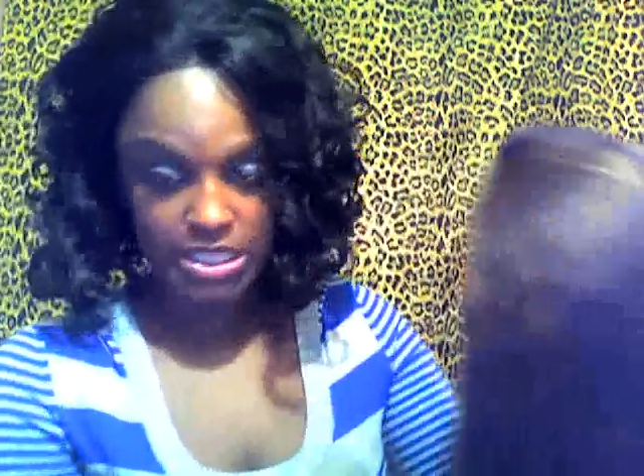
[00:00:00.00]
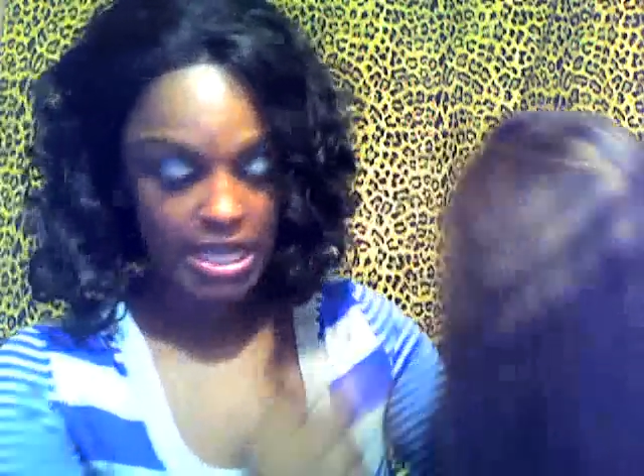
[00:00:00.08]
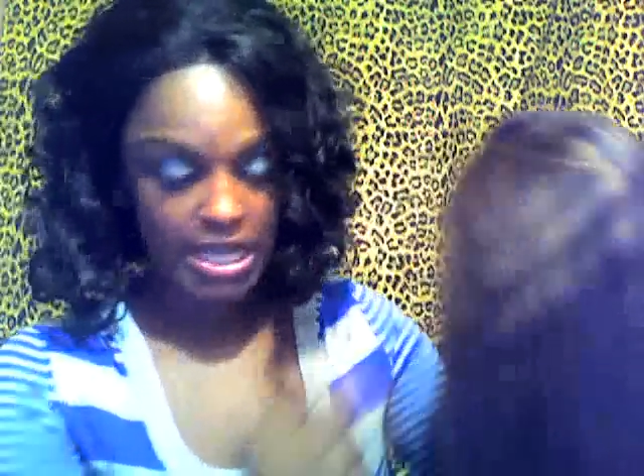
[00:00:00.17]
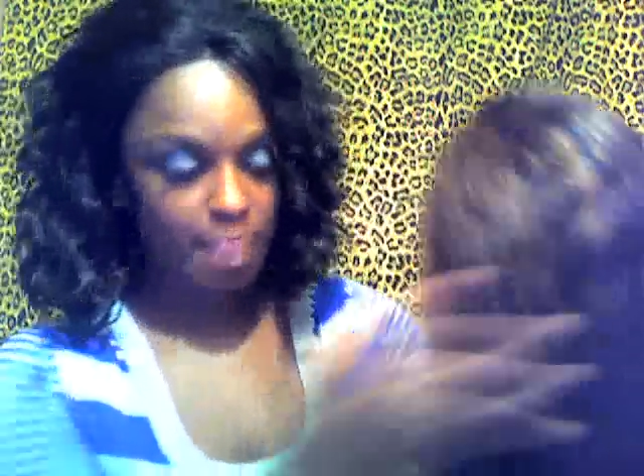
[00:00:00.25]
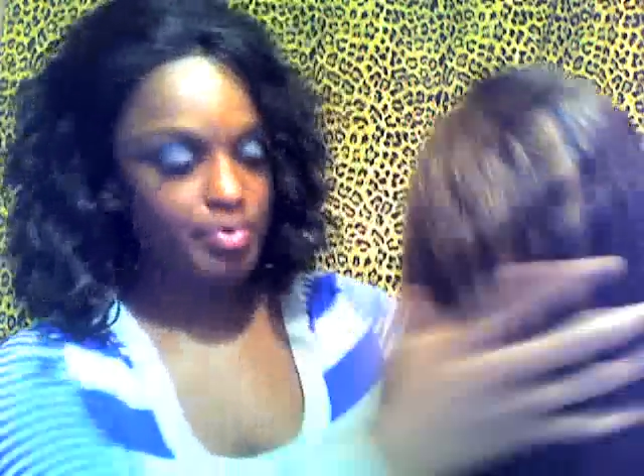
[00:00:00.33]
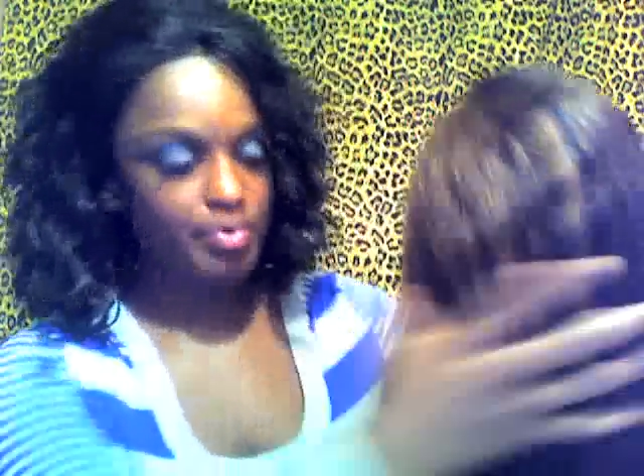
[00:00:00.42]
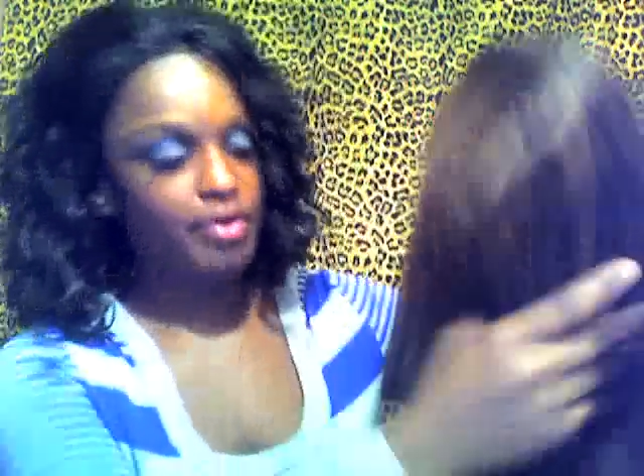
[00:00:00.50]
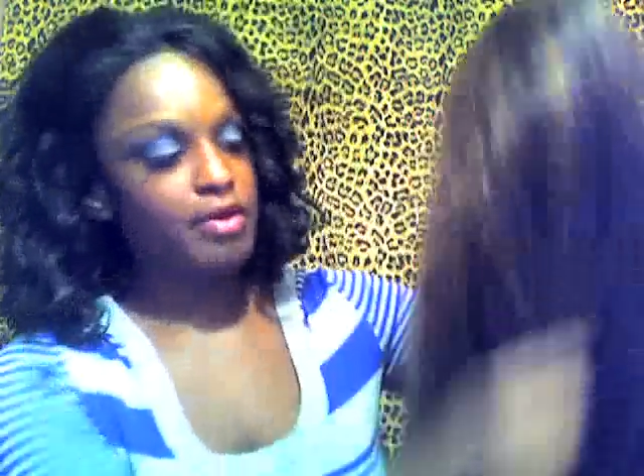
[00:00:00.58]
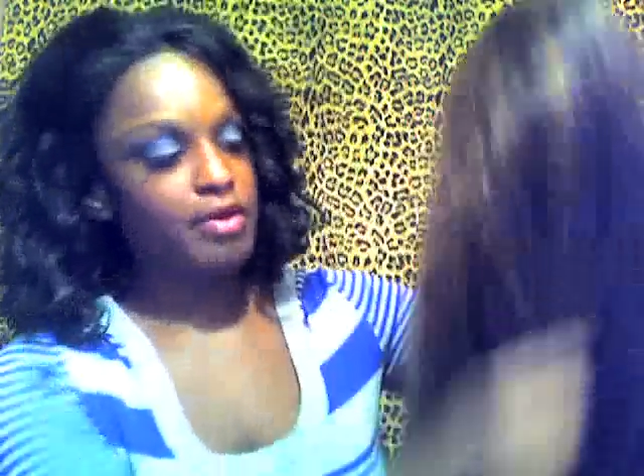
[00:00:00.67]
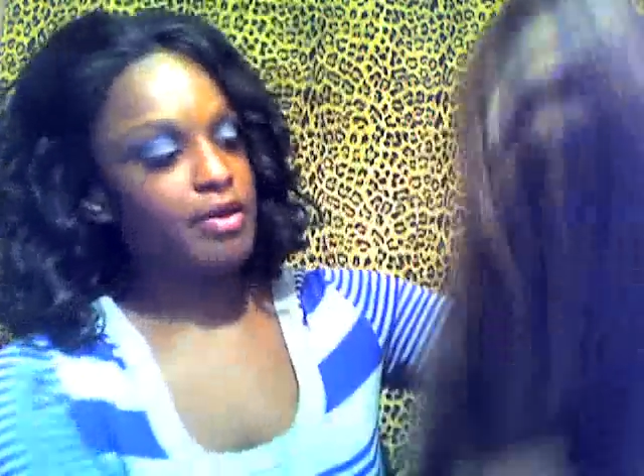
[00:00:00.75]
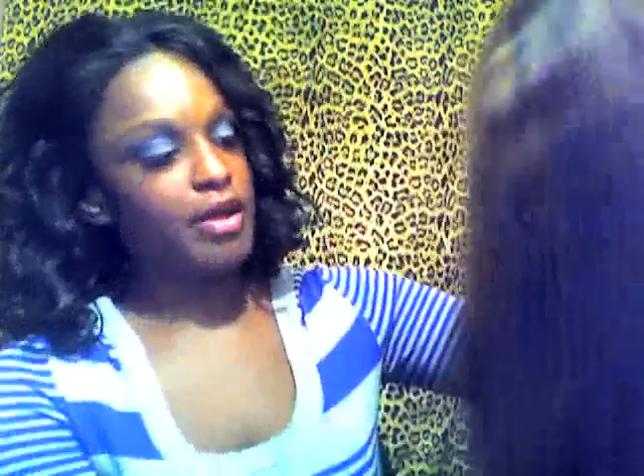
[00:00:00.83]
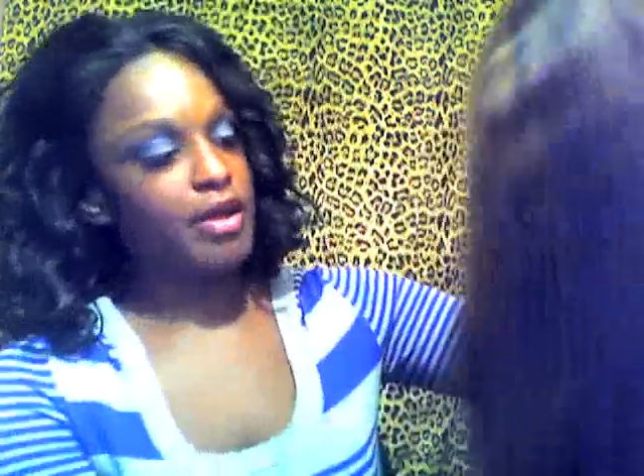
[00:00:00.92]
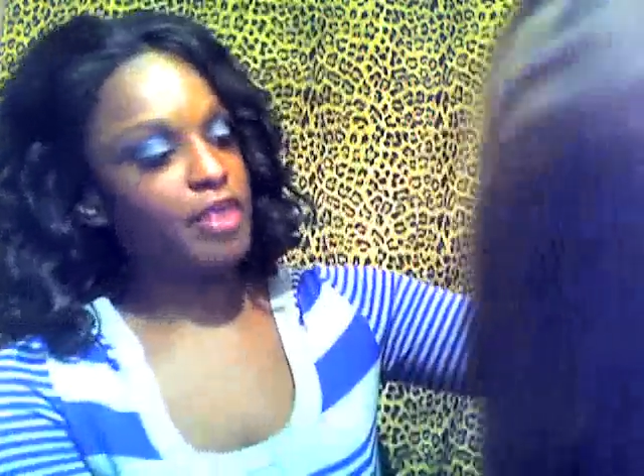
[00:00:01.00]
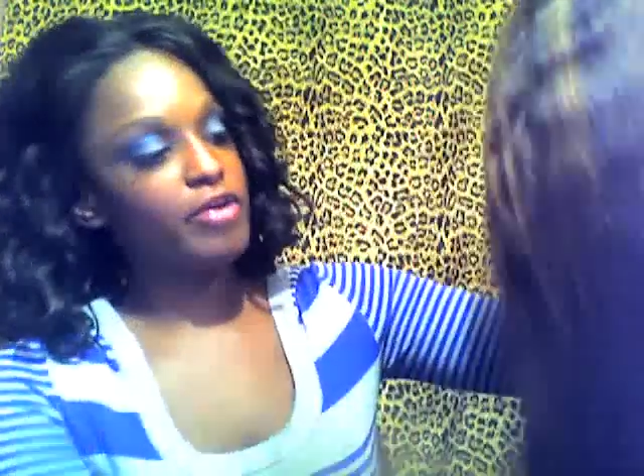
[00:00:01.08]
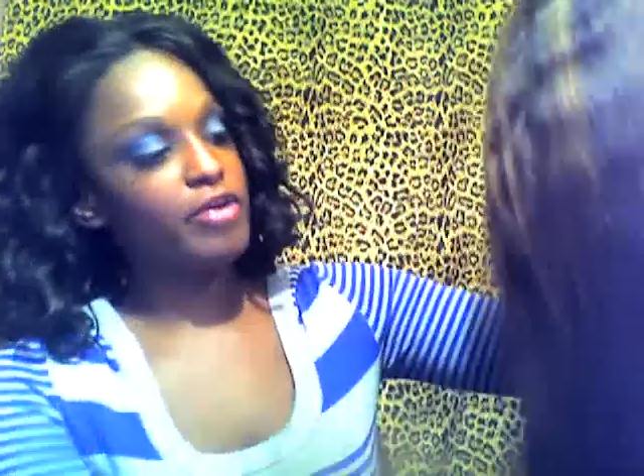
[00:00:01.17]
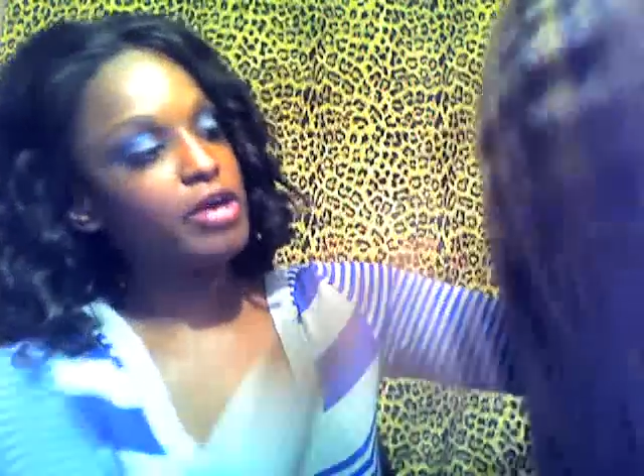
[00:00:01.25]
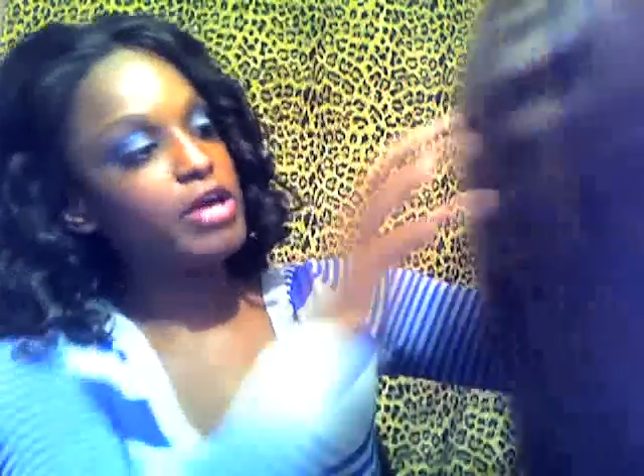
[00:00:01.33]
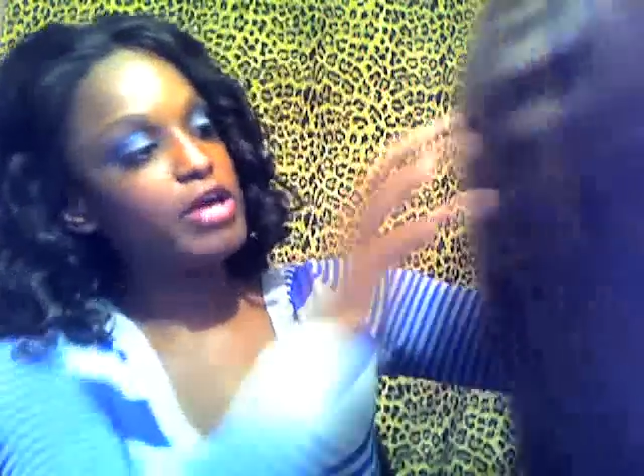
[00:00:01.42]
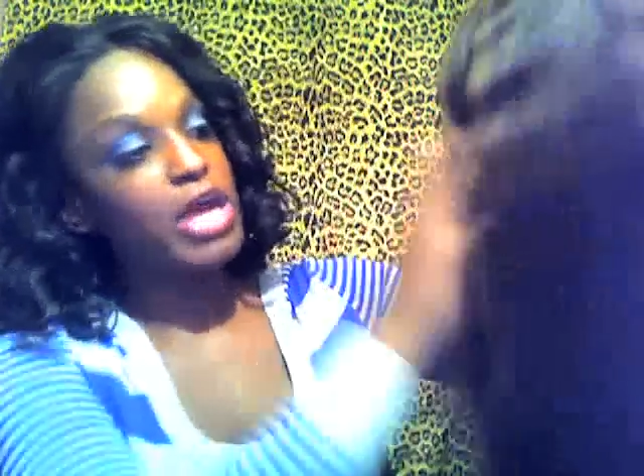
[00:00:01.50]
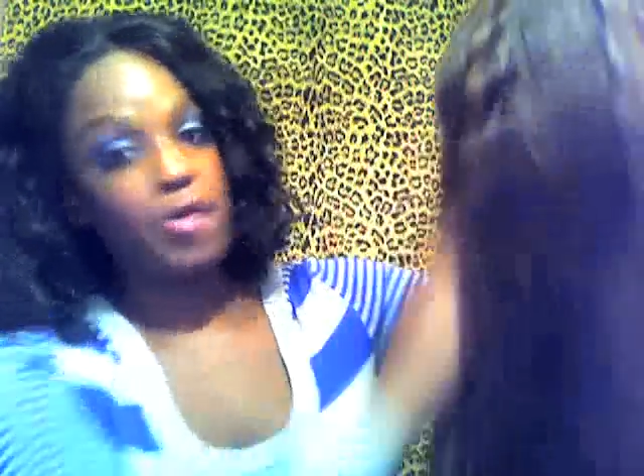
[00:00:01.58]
the nape area.